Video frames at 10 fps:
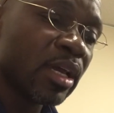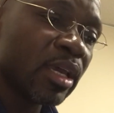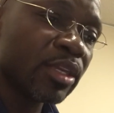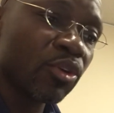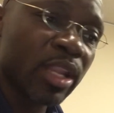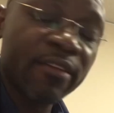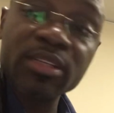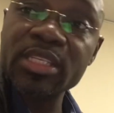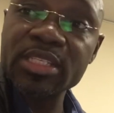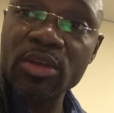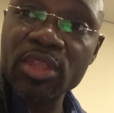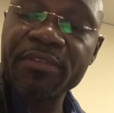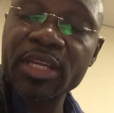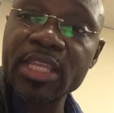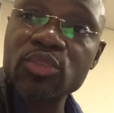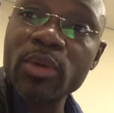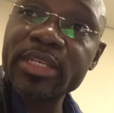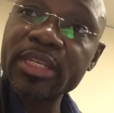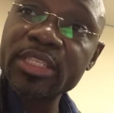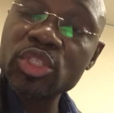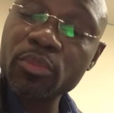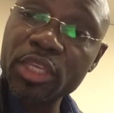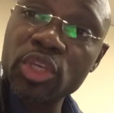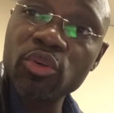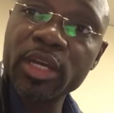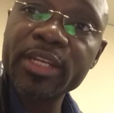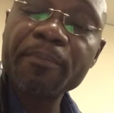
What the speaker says: levels in South Africa. That's what needs to be cured.